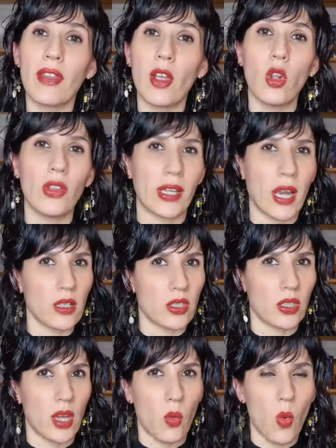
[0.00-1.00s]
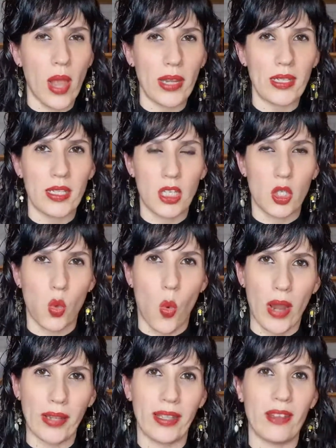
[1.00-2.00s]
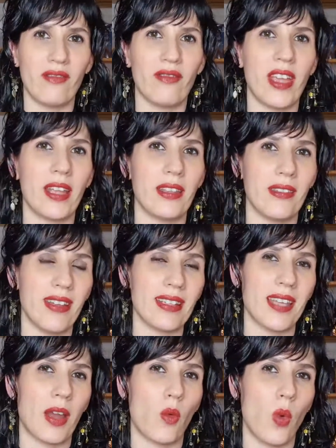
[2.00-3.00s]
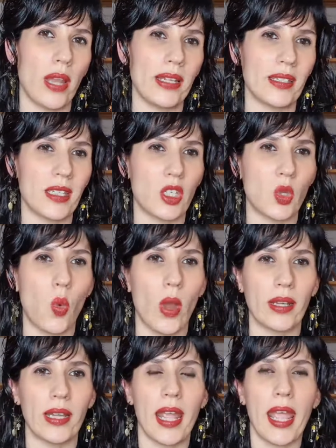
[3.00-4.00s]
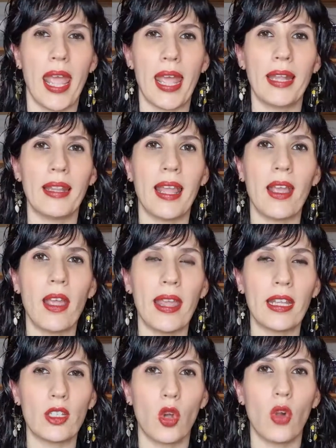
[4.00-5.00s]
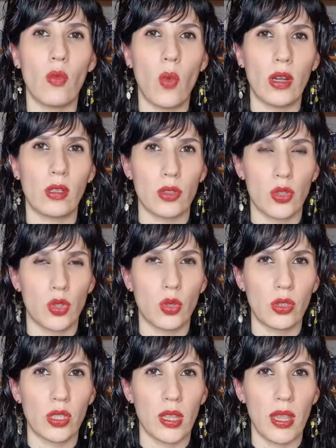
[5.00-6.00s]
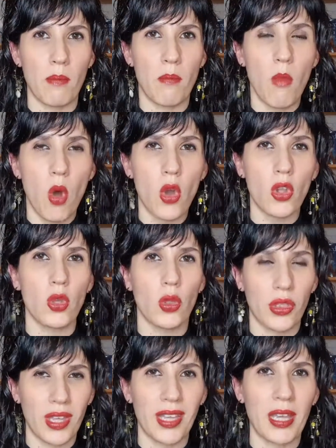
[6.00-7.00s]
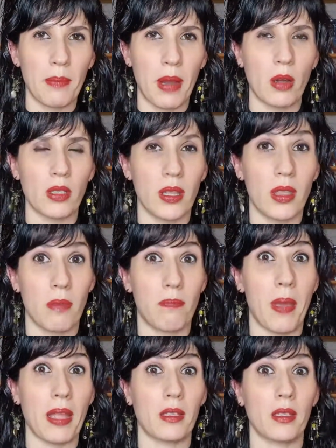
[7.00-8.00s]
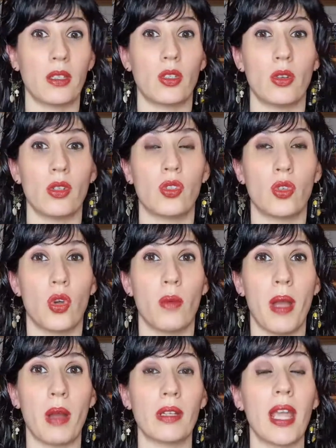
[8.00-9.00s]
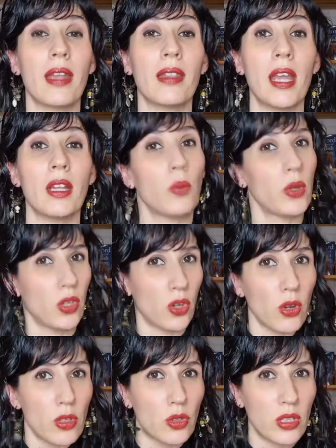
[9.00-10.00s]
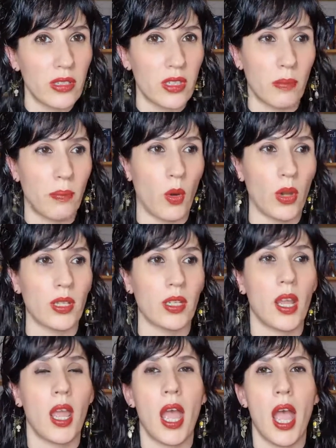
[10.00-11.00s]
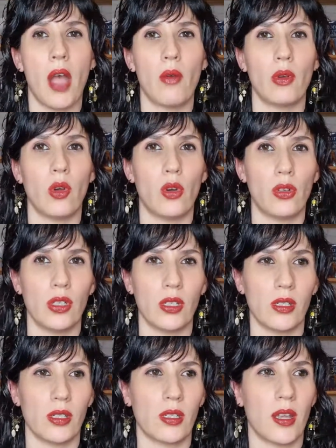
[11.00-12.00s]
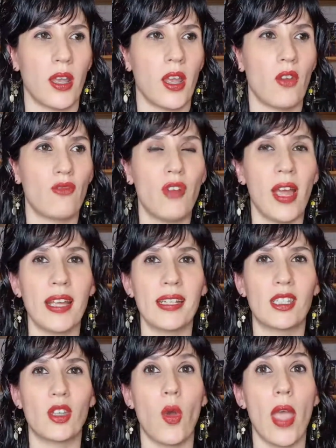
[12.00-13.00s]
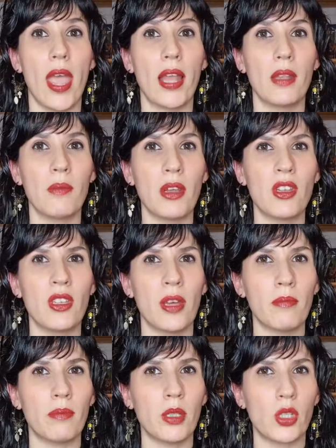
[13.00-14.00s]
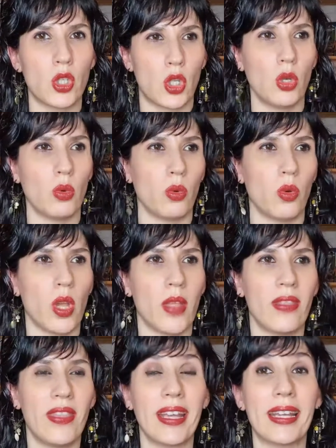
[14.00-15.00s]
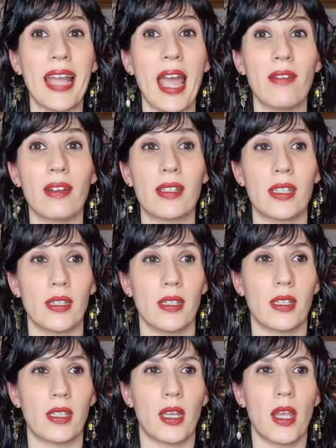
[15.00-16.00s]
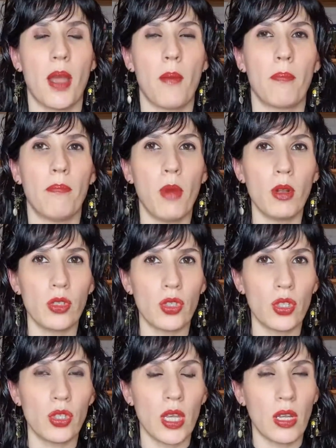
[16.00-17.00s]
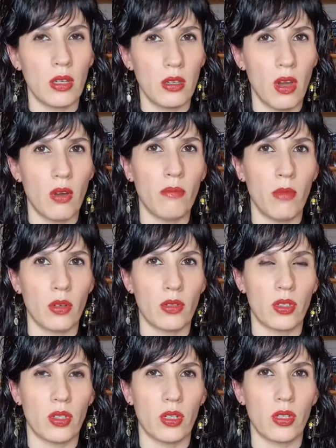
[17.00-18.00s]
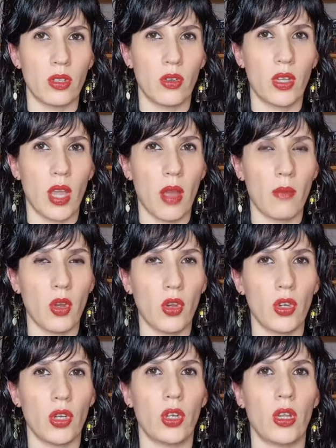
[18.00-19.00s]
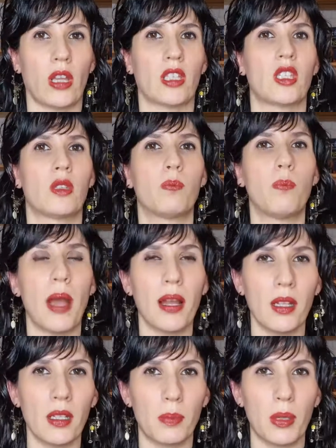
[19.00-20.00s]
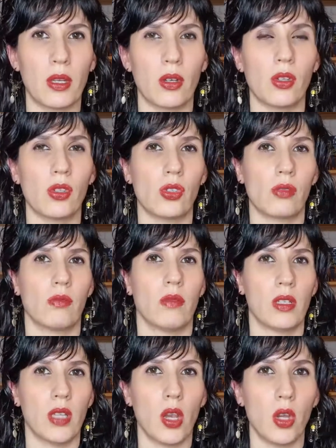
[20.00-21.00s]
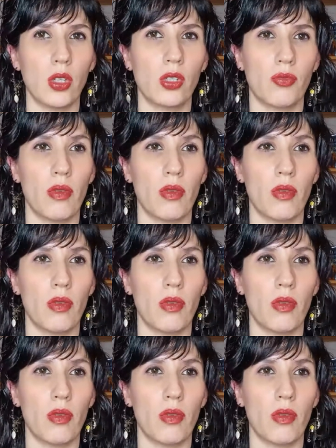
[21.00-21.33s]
All the characters are well intertwined, the events are well intertwined, and it's all well constructed. The more you think about it, the better it's going to come out, and then we're not going to disappoint our audience. Right, so element number 2, the characters. Monsters and non-monsters. Okay, I'm not going to expand because there's a lot.